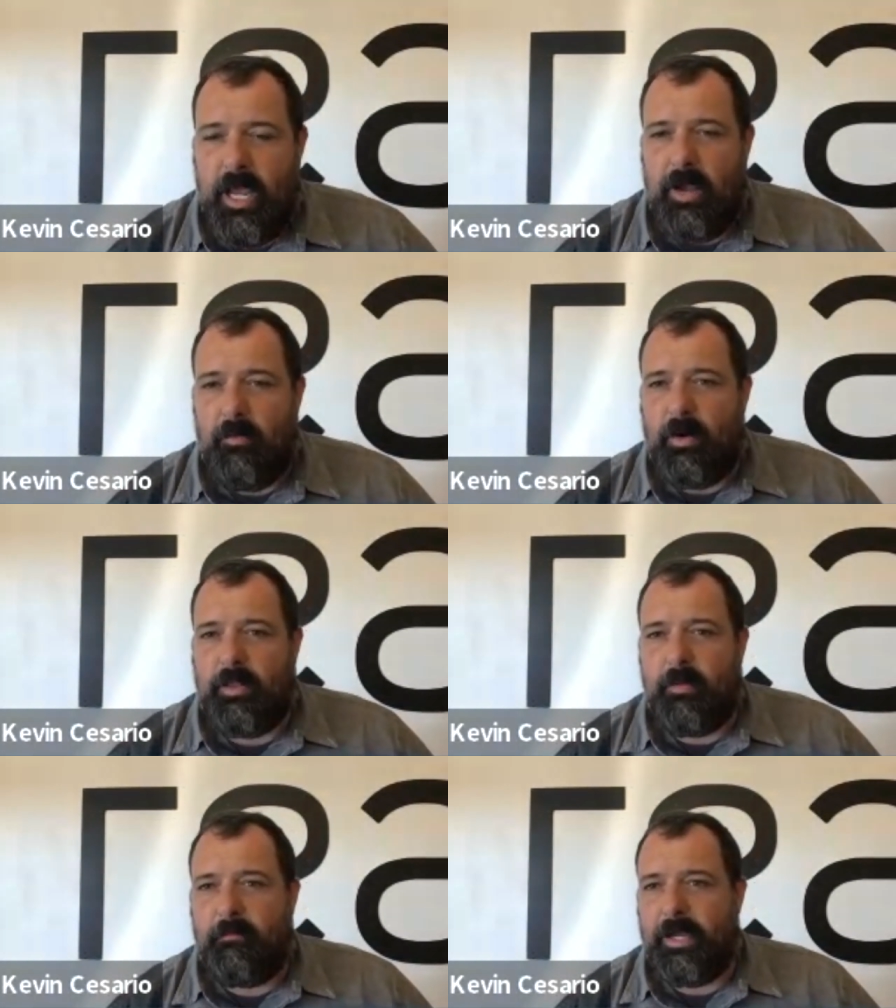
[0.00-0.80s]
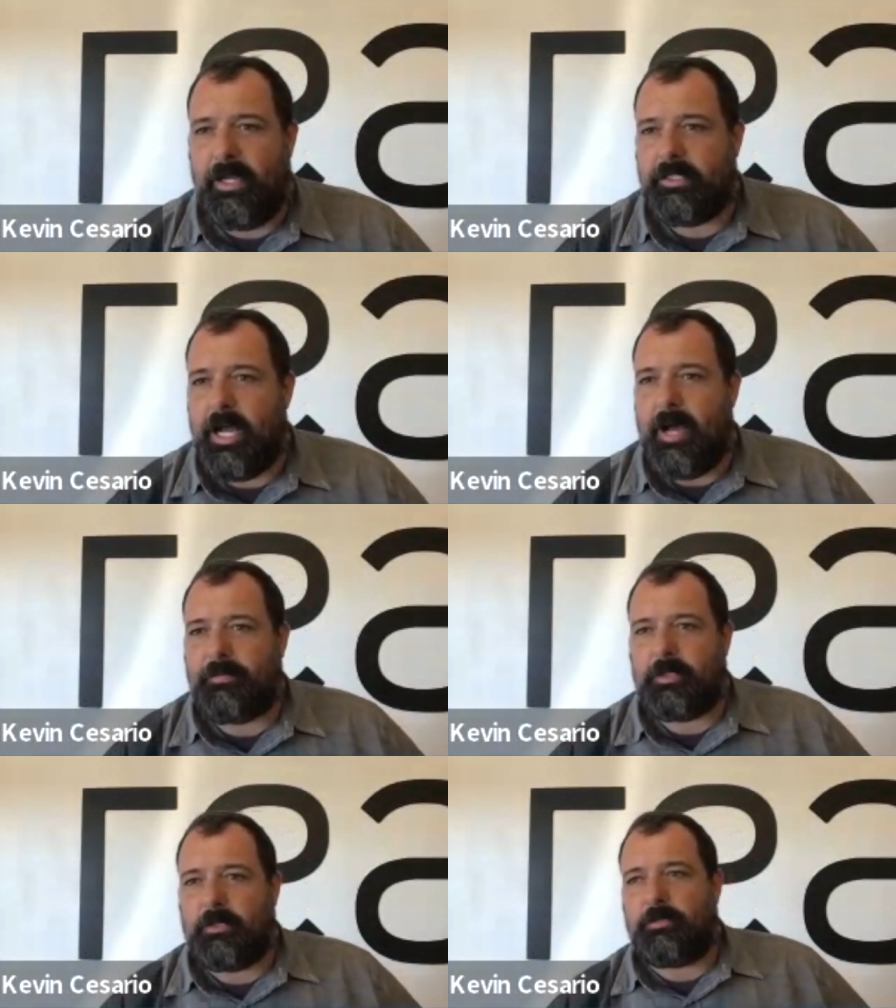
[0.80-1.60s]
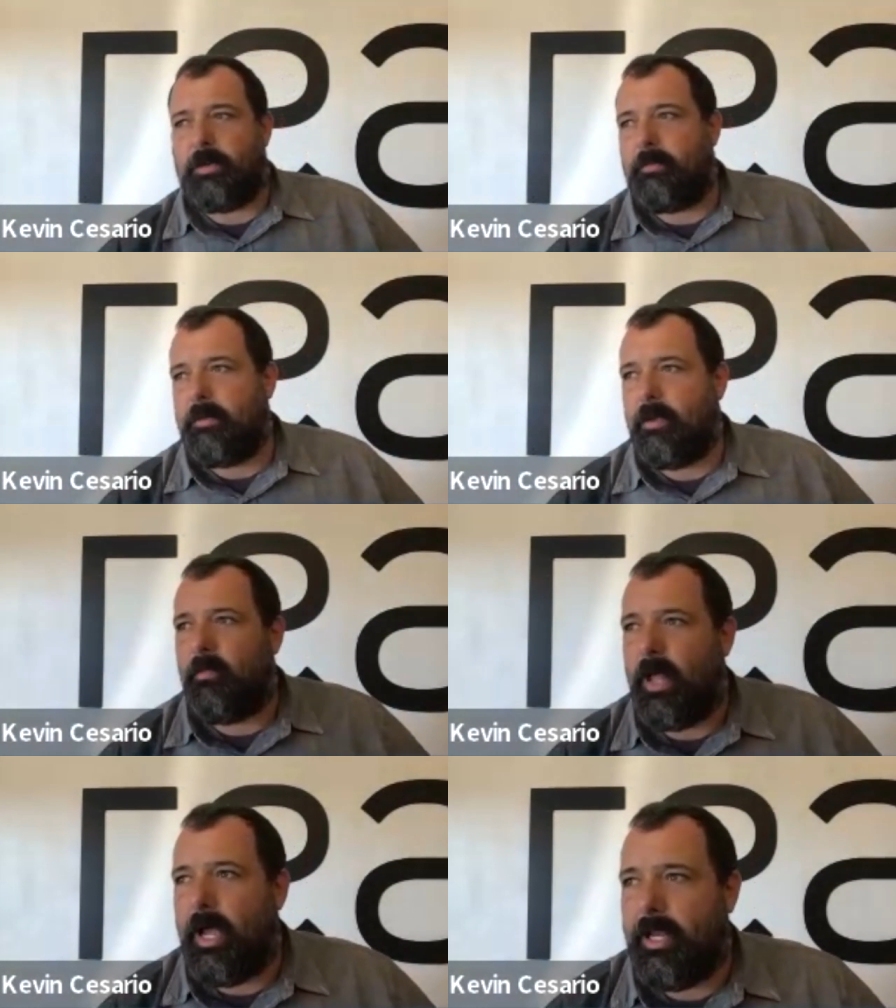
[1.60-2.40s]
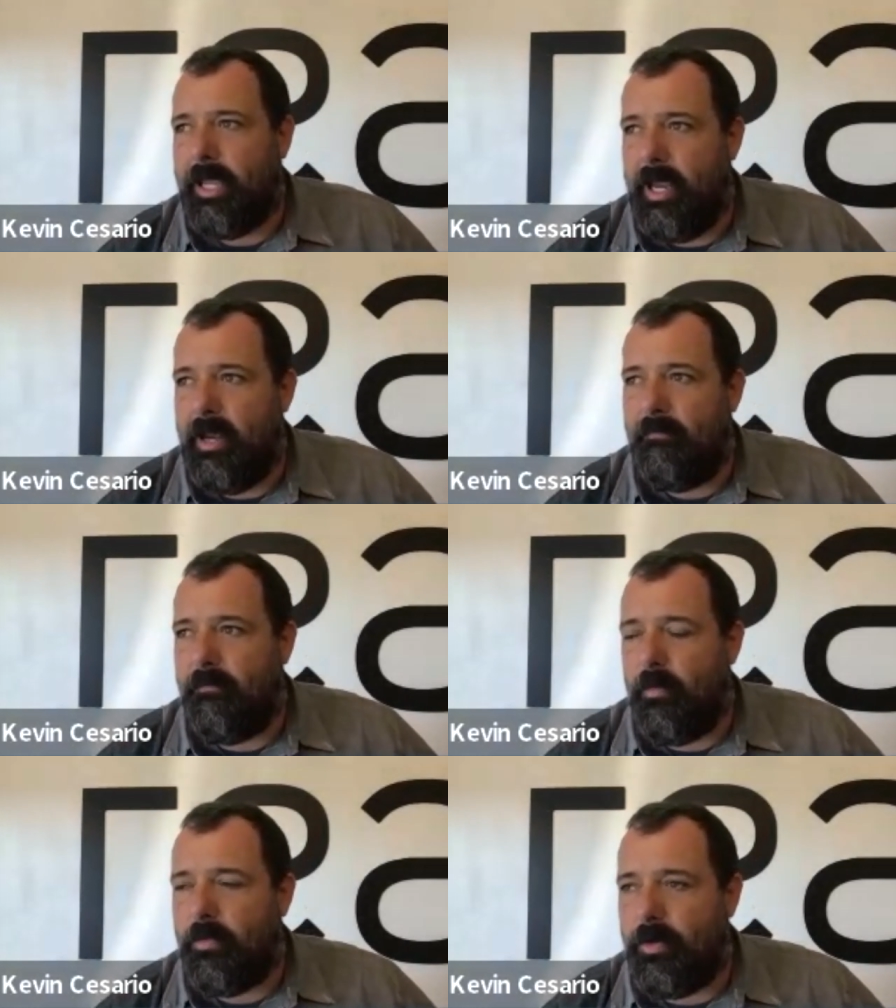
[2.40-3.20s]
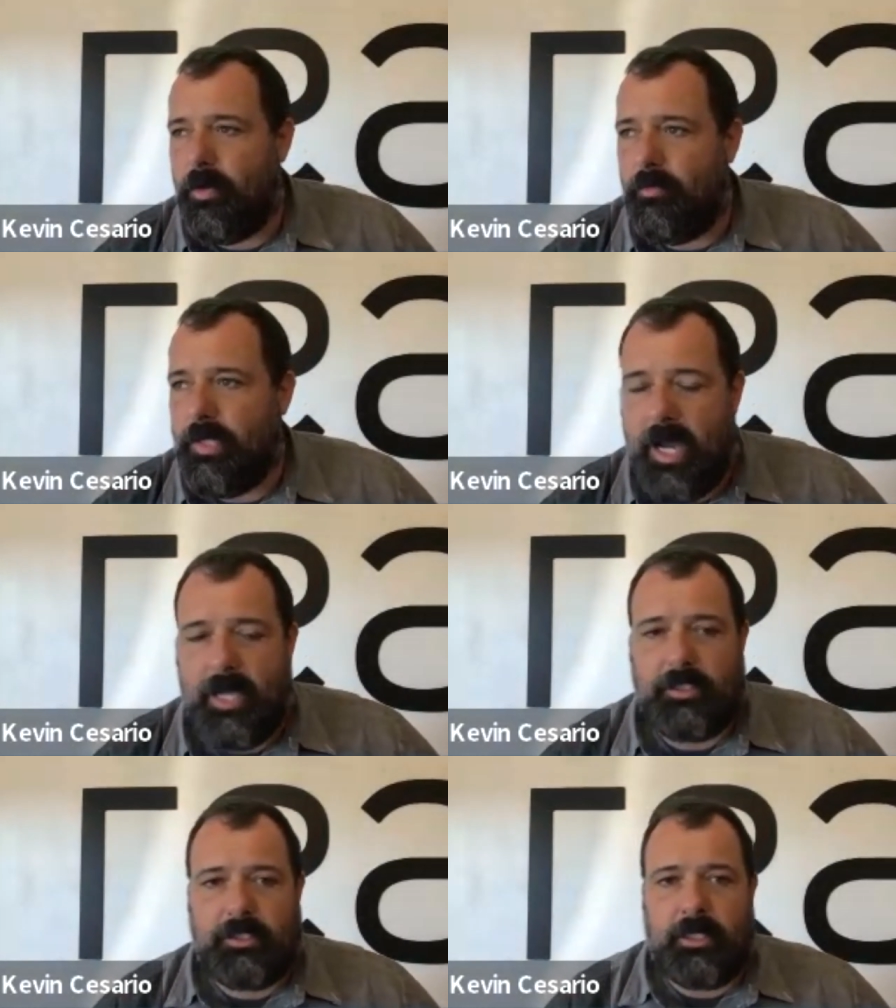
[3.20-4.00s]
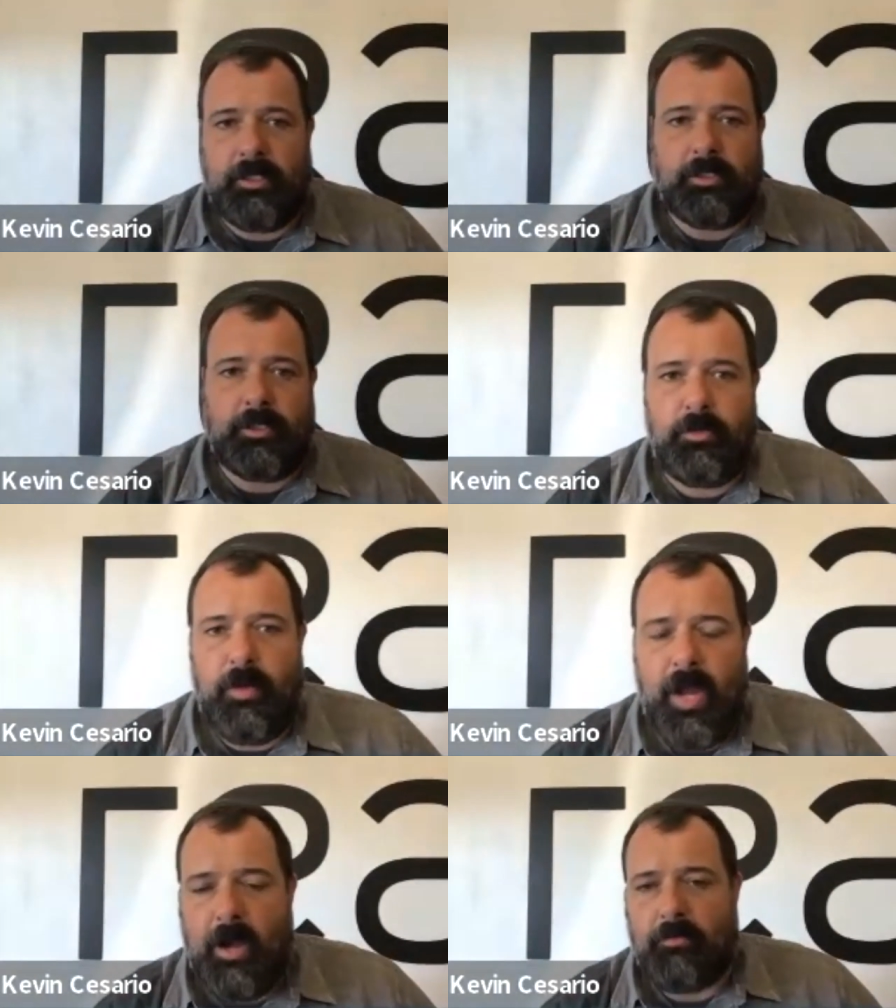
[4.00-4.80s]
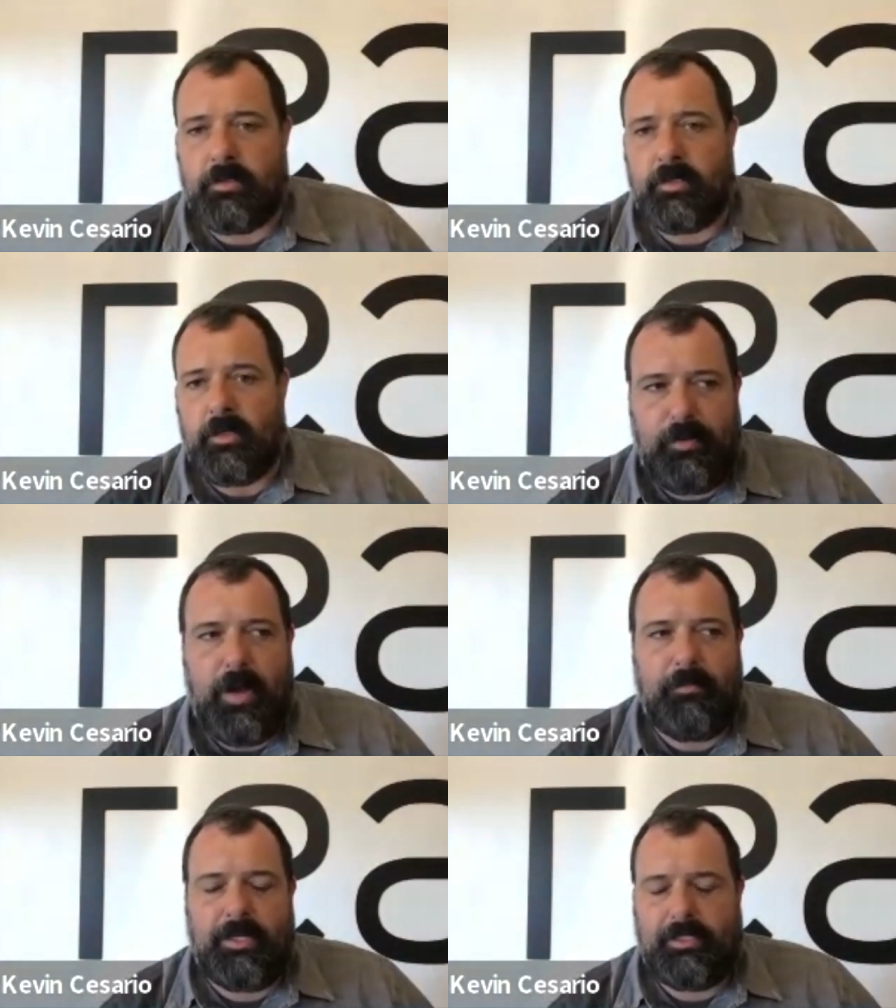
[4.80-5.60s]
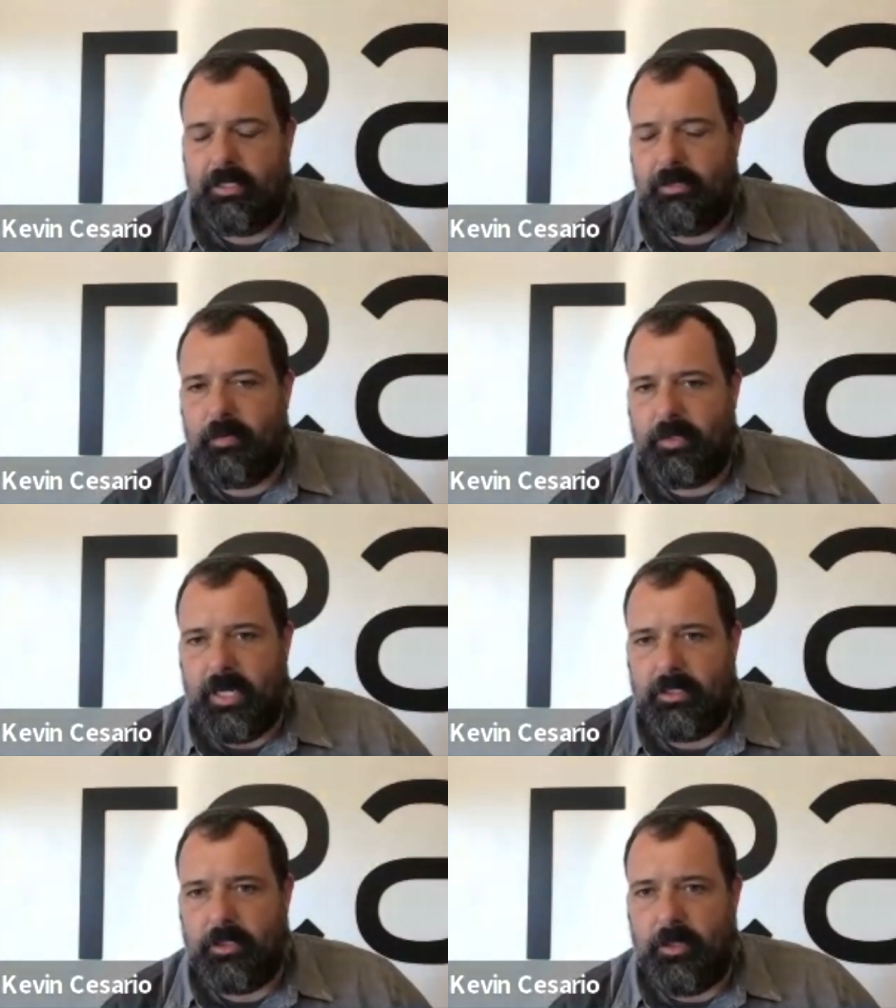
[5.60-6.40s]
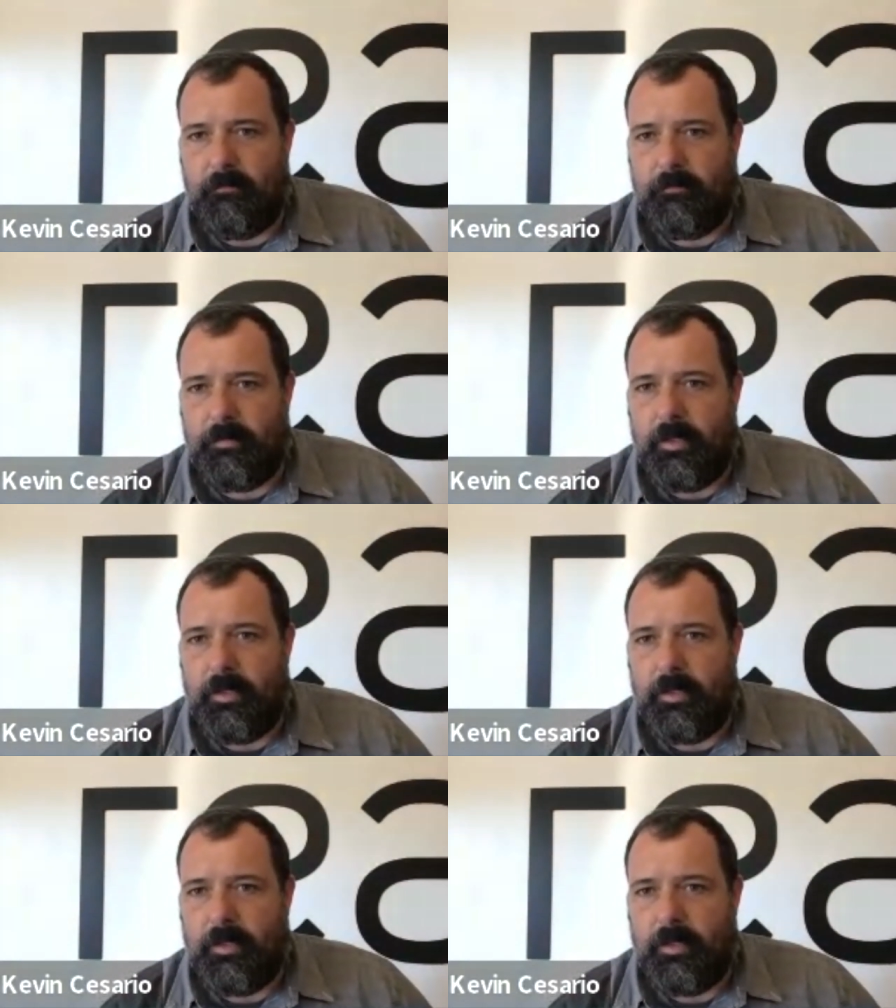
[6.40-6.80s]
and one of their biggest obstacles might be well i can't afford the new taxes on this new house prop 19 protects them